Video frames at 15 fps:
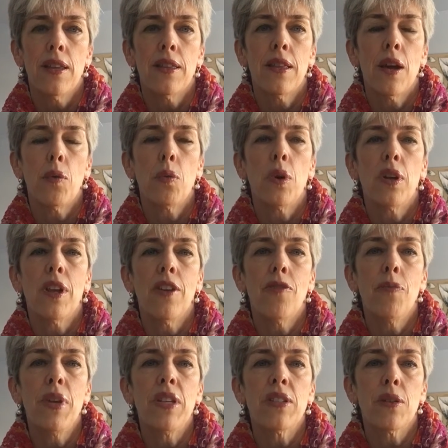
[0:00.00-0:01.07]
that will
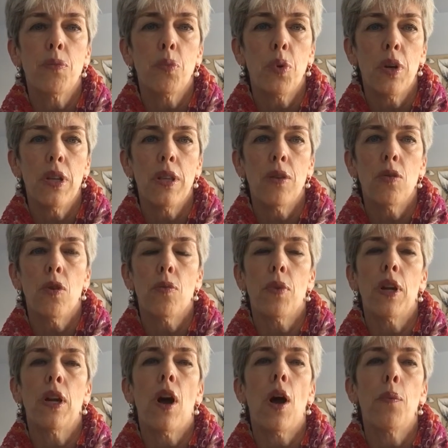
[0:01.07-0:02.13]
give me some breathing room,
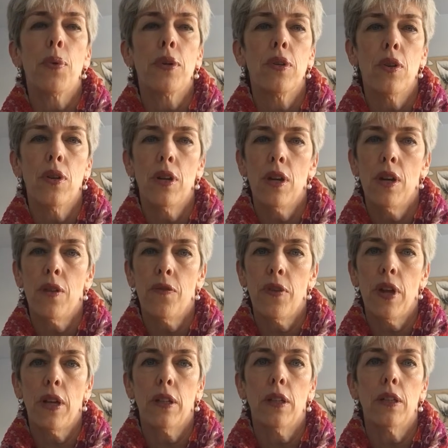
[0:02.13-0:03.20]
an opportunity to
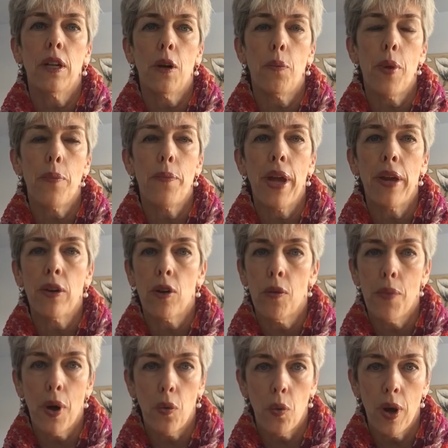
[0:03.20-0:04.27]
feel a little bit better
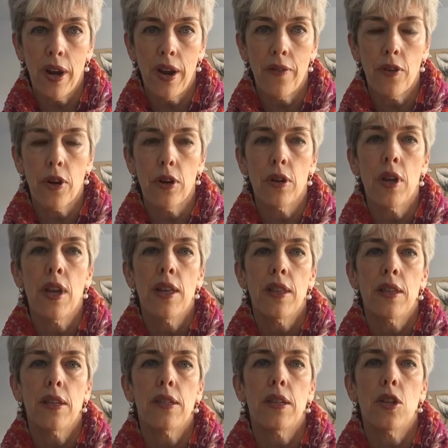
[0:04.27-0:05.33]
about whatever
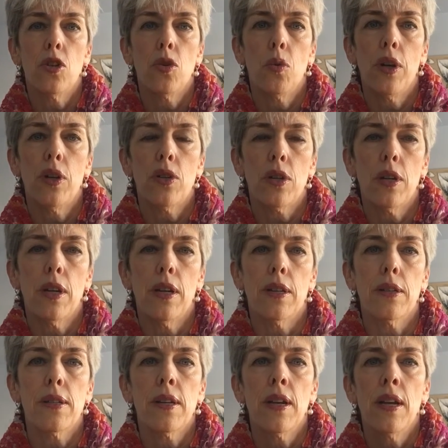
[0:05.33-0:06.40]
the situation
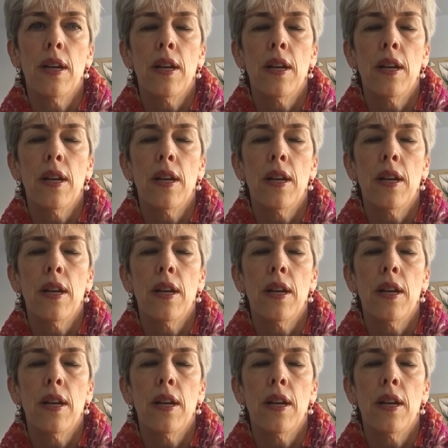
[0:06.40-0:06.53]
is,